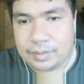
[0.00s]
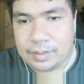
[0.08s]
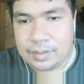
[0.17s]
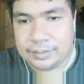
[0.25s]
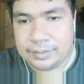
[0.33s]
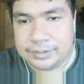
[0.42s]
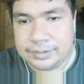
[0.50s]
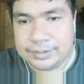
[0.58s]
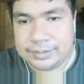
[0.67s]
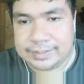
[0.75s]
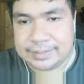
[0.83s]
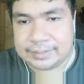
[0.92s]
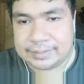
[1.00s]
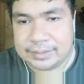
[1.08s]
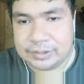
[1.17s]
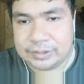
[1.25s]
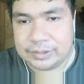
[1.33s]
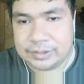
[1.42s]
You get
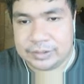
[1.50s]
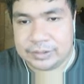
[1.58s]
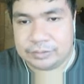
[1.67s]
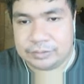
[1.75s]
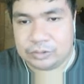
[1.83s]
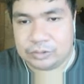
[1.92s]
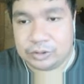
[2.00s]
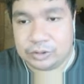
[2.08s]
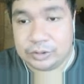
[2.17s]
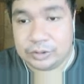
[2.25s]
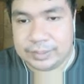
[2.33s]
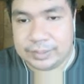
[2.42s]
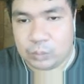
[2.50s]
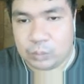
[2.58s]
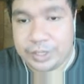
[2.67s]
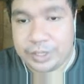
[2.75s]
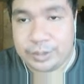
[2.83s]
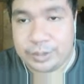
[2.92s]
another, you get one
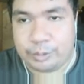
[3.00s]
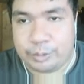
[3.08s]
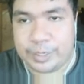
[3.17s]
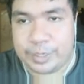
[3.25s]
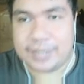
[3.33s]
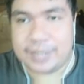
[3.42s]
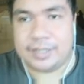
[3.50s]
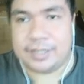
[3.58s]
new crew candidate.